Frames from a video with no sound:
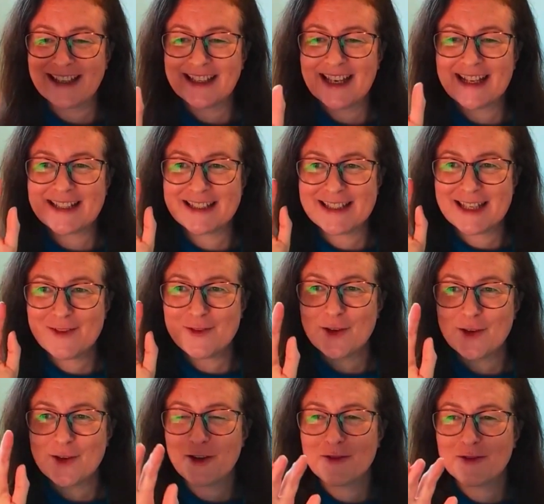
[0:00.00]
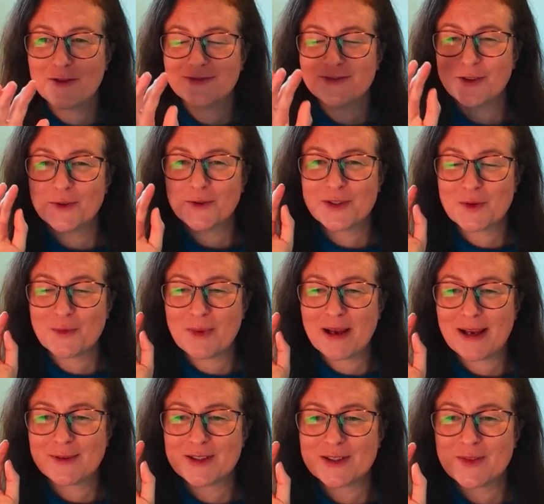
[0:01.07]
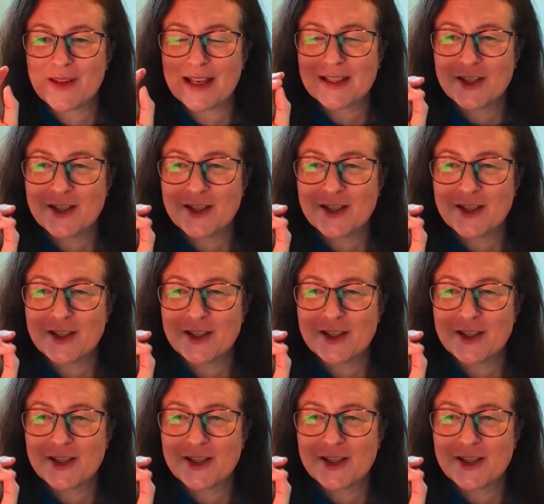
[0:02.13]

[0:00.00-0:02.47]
Again, see if you go forwards or backwards on that.